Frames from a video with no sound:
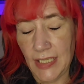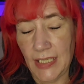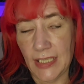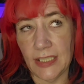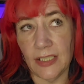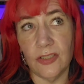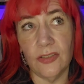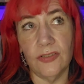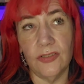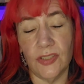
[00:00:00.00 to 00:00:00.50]

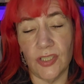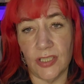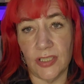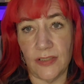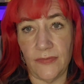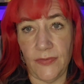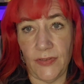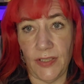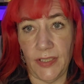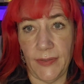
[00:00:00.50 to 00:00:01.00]
And I couldn't
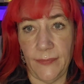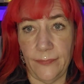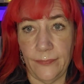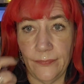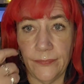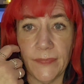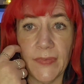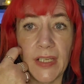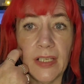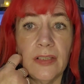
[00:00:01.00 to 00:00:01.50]
justify it.
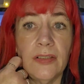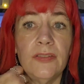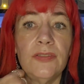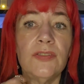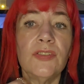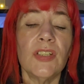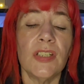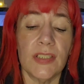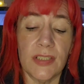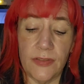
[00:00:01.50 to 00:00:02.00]

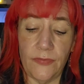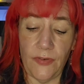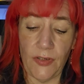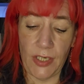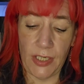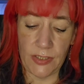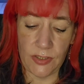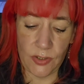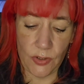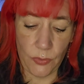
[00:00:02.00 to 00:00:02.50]
Couldn't
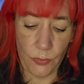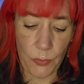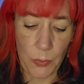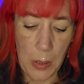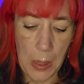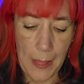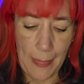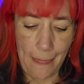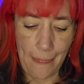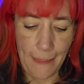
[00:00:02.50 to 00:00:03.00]
justify it at all.
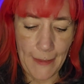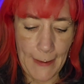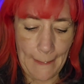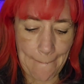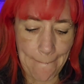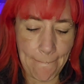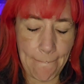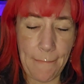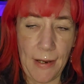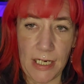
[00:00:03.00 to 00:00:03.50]

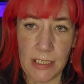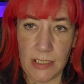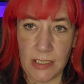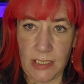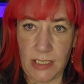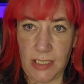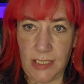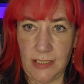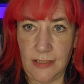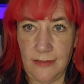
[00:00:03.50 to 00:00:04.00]

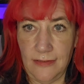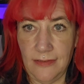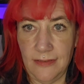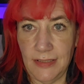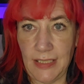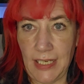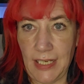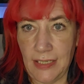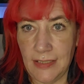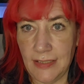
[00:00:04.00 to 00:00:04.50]
But
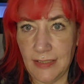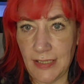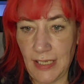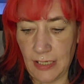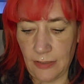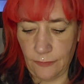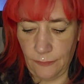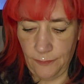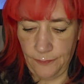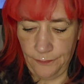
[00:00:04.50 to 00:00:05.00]
they had a
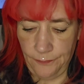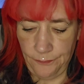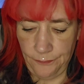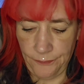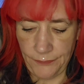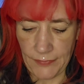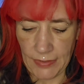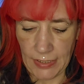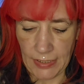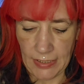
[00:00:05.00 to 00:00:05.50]
sale.
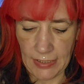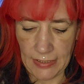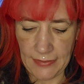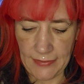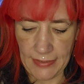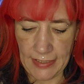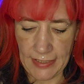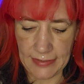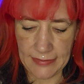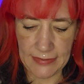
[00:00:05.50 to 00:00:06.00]
And
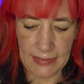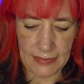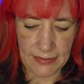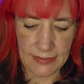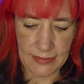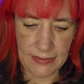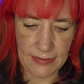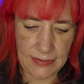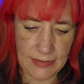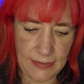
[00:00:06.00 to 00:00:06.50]
they had
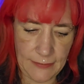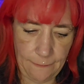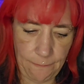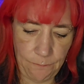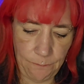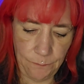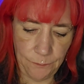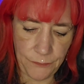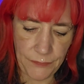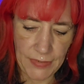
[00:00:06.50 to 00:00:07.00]
this.
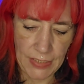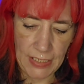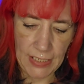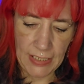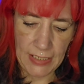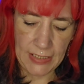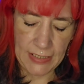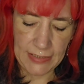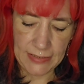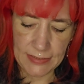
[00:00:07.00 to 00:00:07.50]

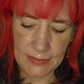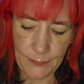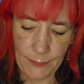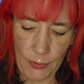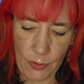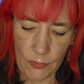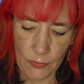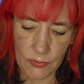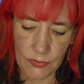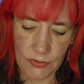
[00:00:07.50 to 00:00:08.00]
And it's a
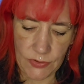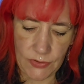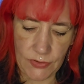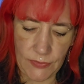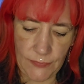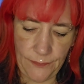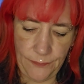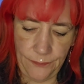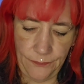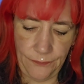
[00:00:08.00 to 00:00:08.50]
box
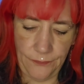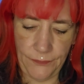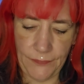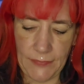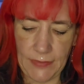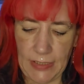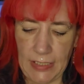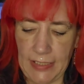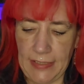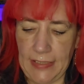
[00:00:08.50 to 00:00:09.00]

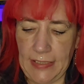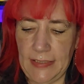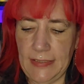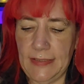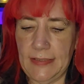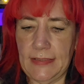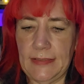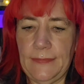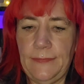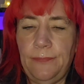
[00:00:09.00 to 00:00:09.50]
like
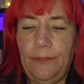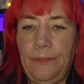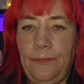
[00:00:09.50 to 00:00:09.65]
this.